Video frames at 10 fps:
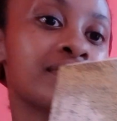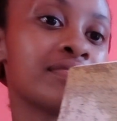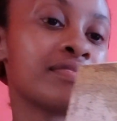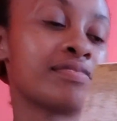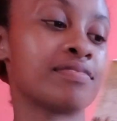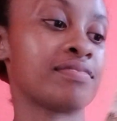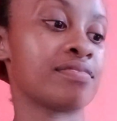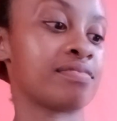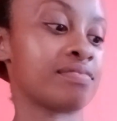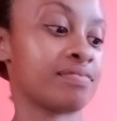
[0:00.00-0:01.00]

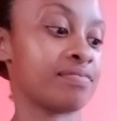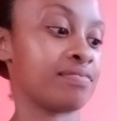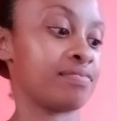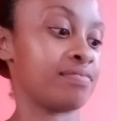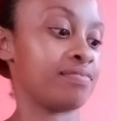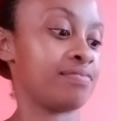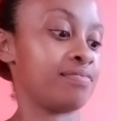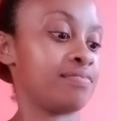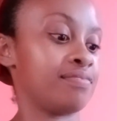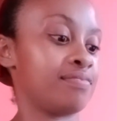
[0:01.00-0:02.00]

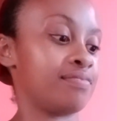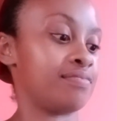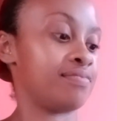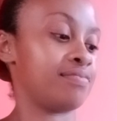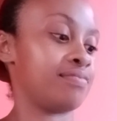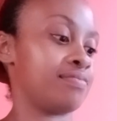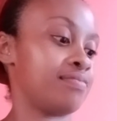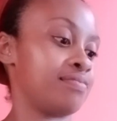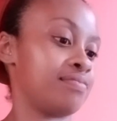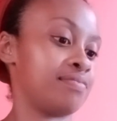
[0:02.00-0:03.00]

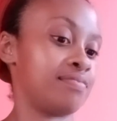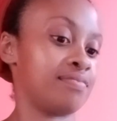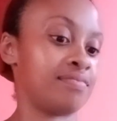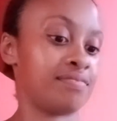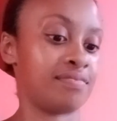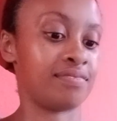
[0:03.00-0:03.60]
[no speech]